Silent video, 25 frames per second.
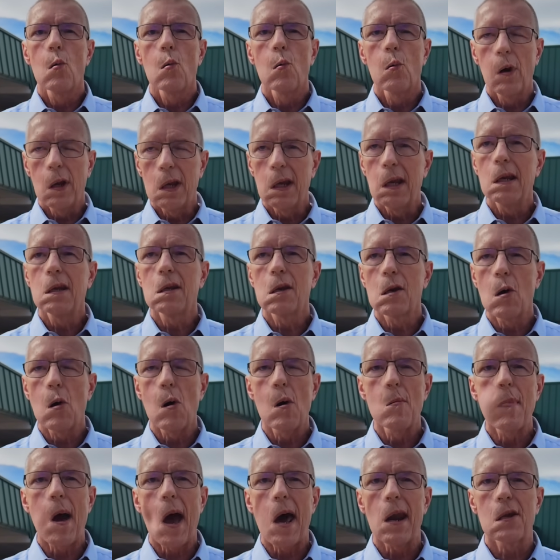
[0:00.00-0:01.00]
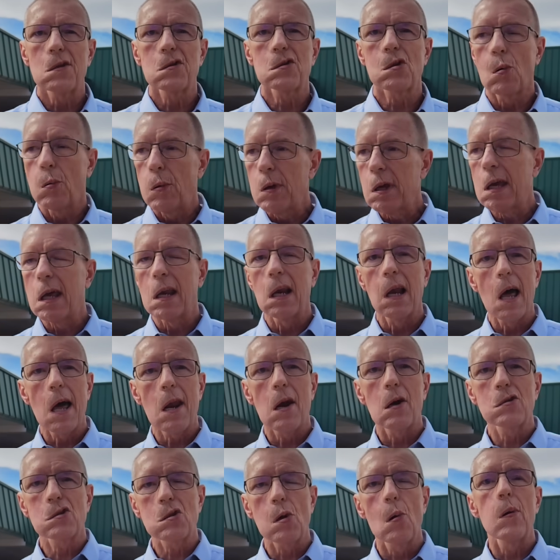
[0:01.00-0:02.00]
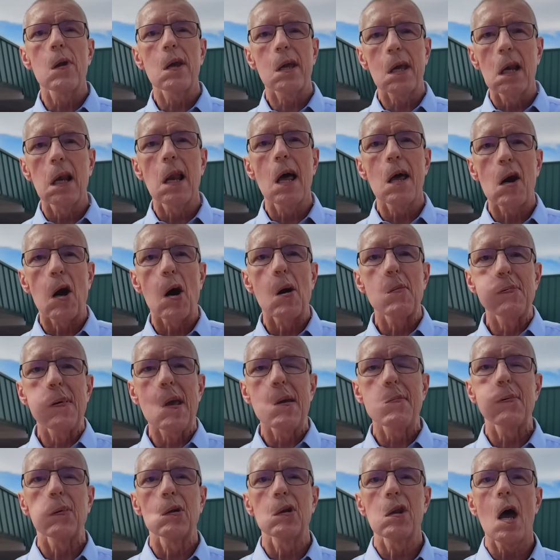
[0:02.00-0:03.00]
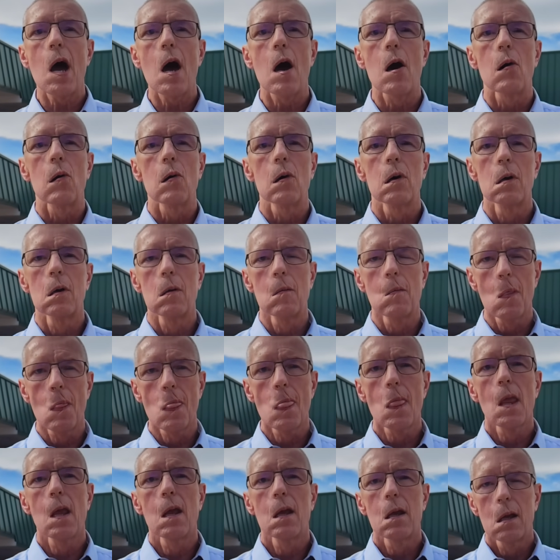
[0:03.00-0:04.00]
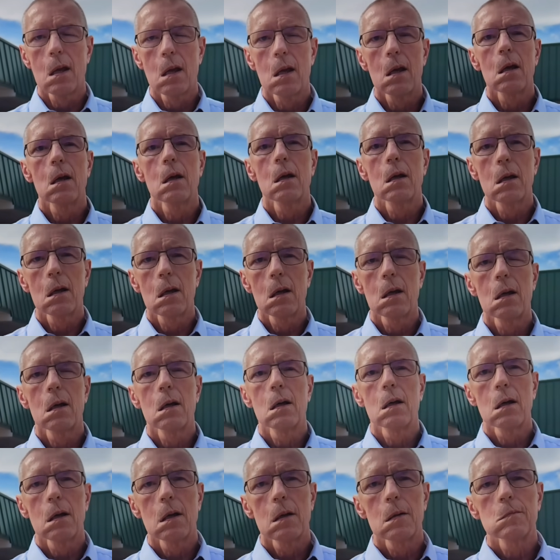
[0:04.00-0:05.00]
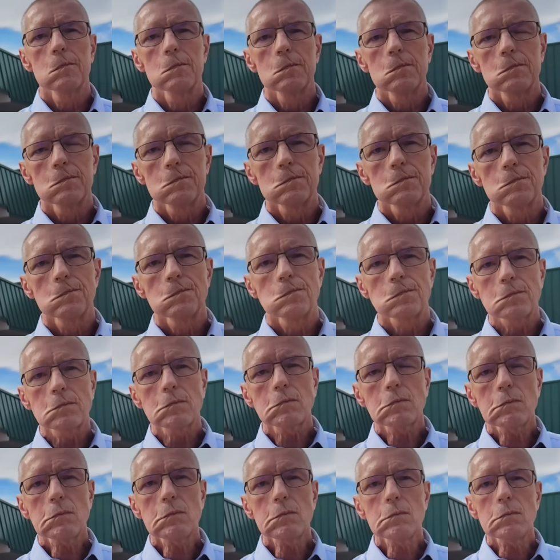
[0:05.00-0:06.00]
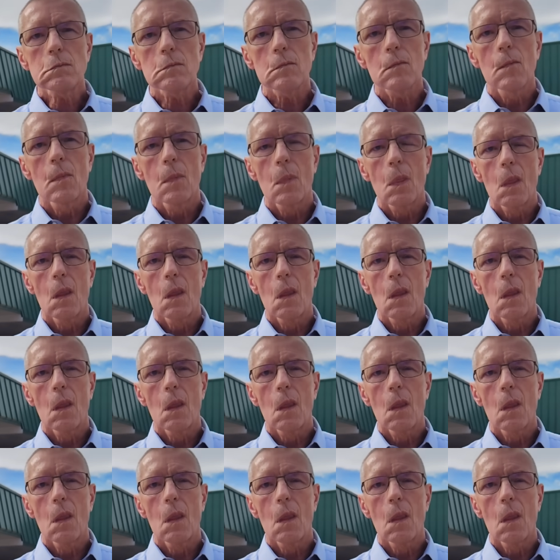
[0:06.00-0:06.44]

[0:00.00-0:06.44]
we need to know about it. So exactly, I agree with you 100%. Now, with that, you said on the property.